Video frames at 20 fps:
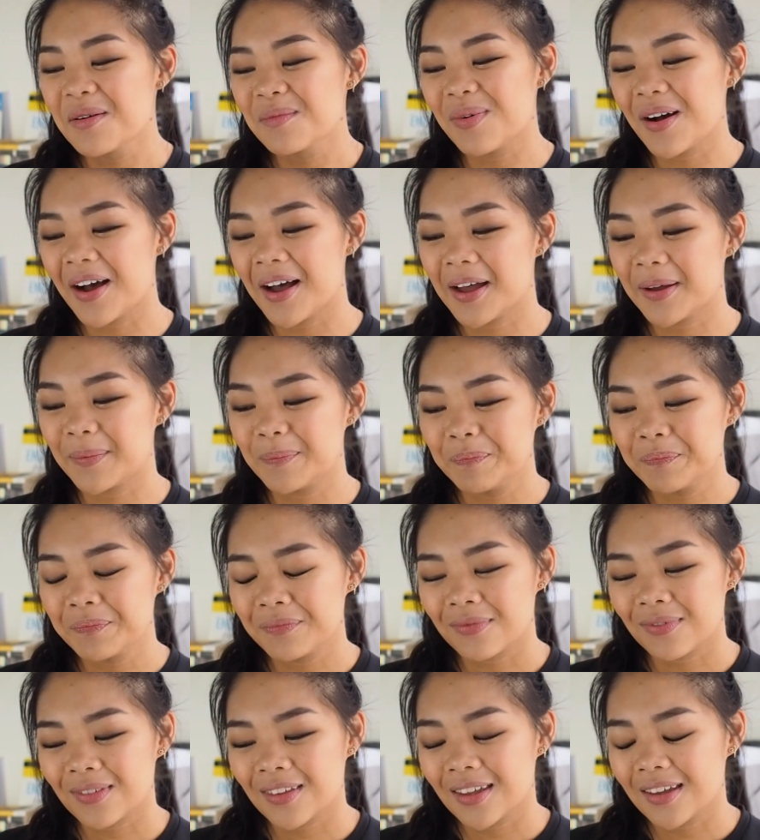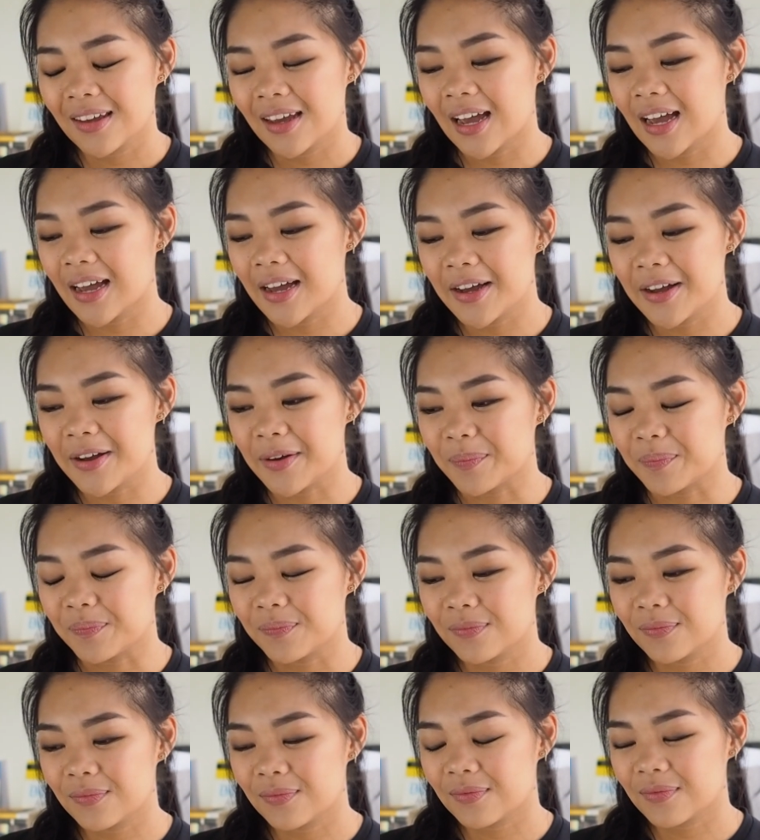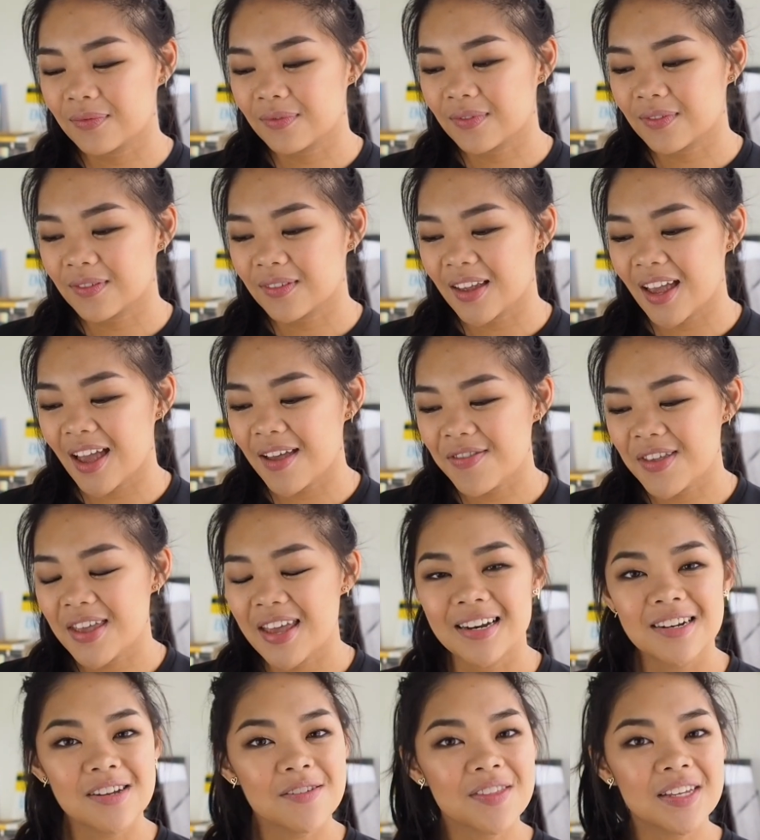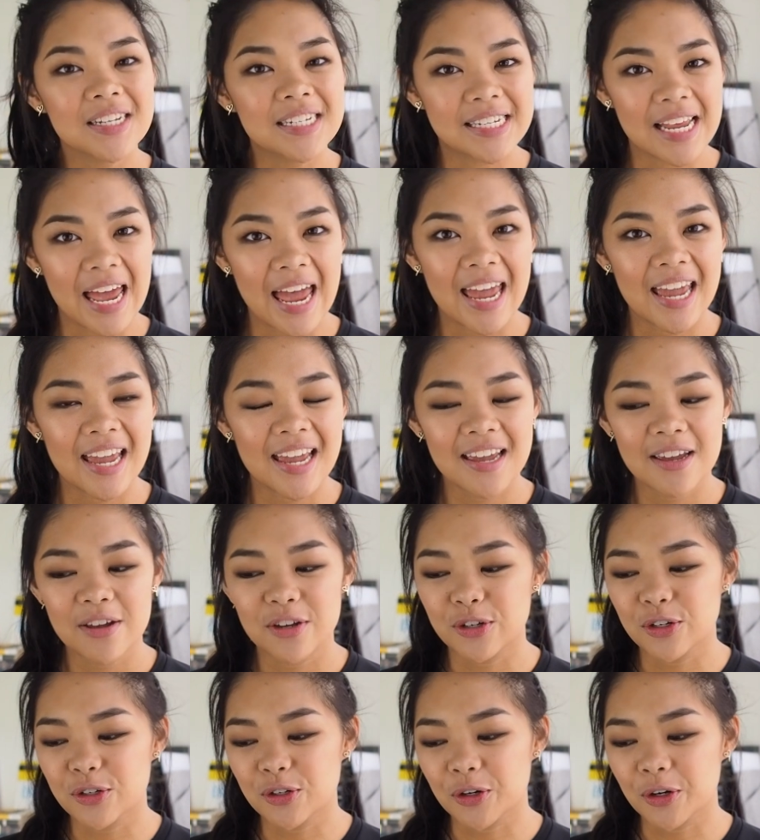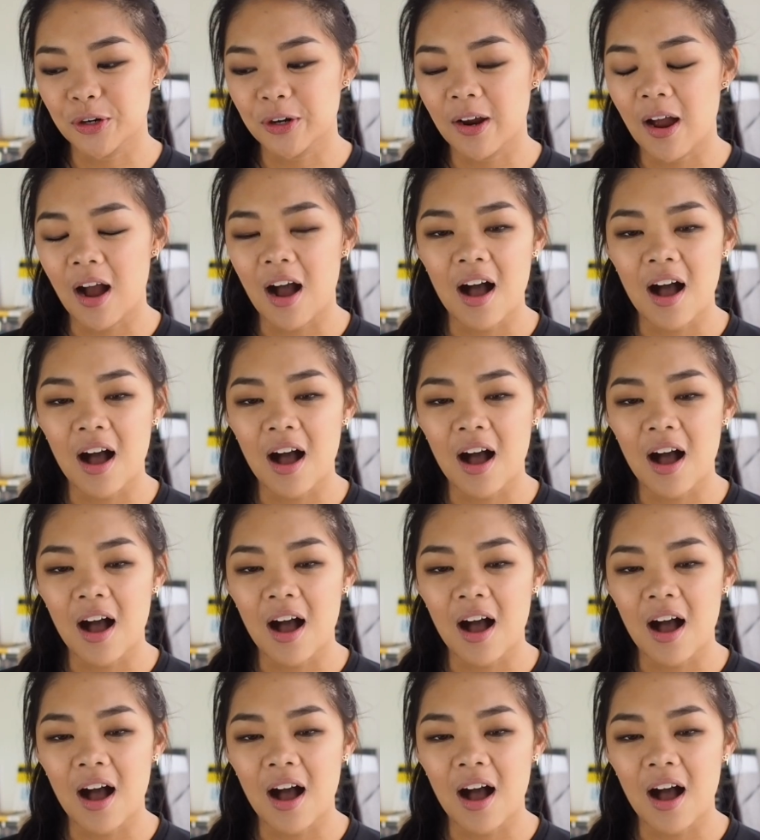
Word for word: But at the end of the day, you know,